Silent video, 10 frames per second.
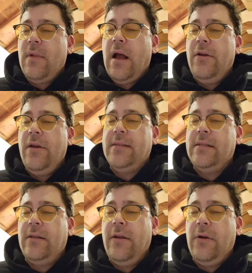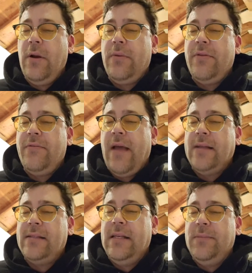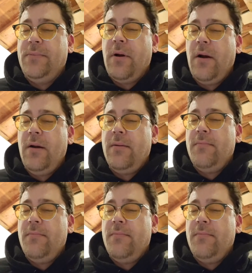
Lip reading: I don't necessarily agree with the vaccine part